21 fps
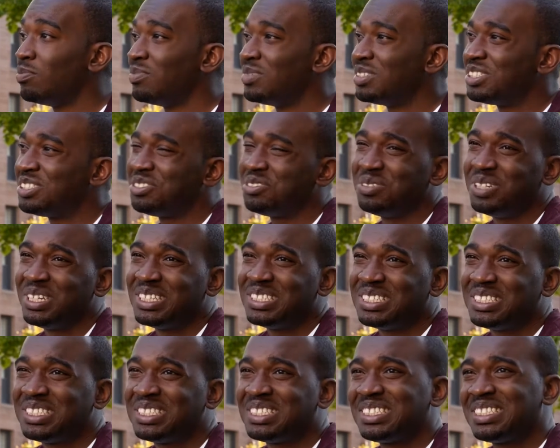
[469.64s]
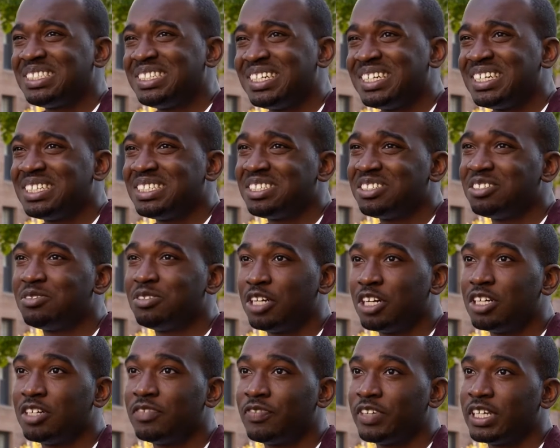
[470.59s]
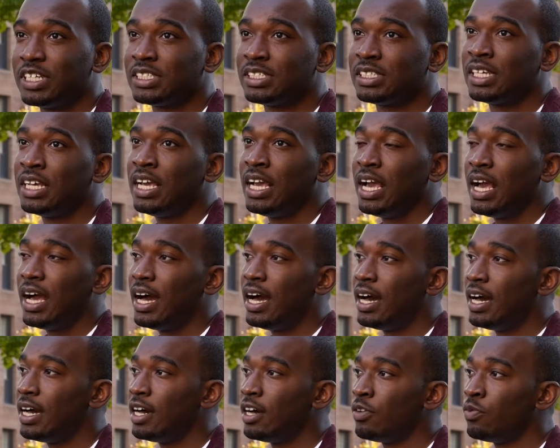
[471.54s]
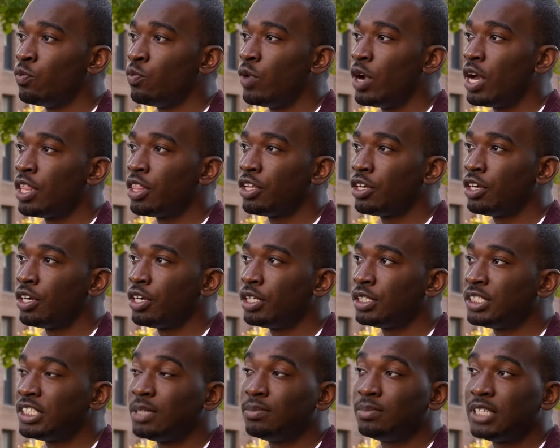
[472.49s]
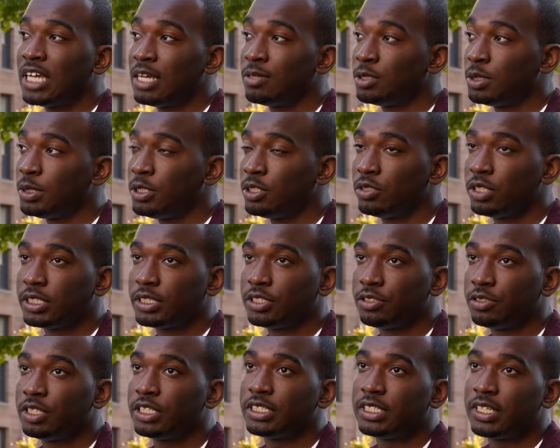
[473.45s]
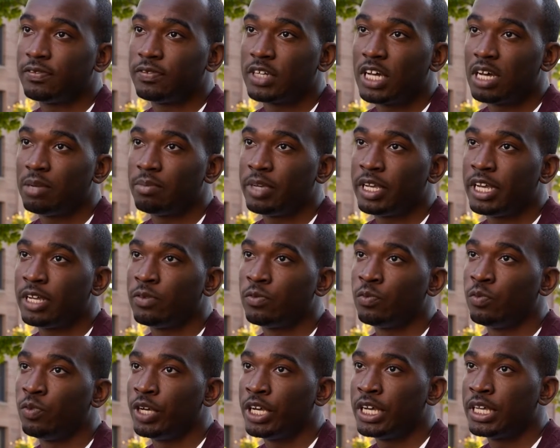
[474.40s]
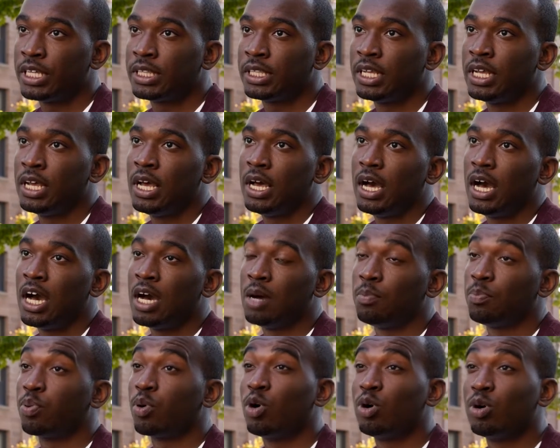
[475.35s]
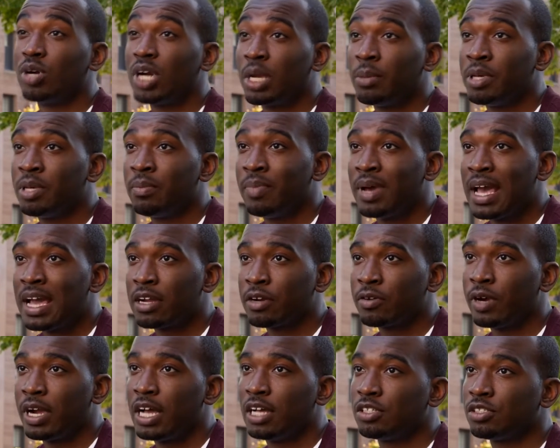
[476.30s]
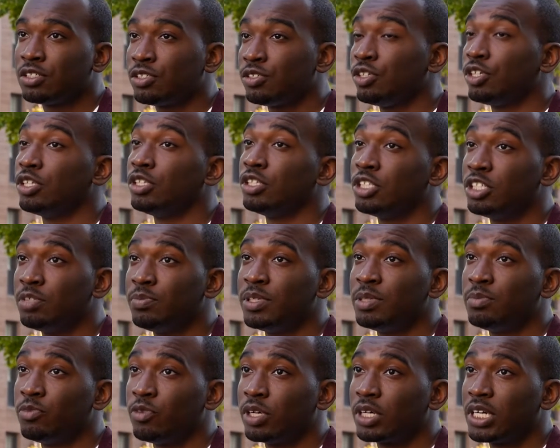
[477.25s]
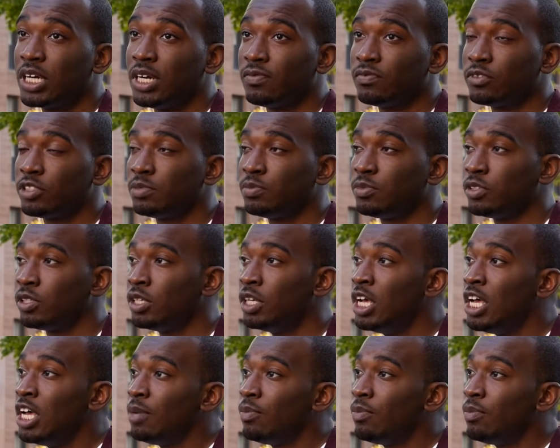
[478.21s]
Students get a little nervous, whether sometimes students have come in with programming backgrounds, so they're a little bit more comfortable.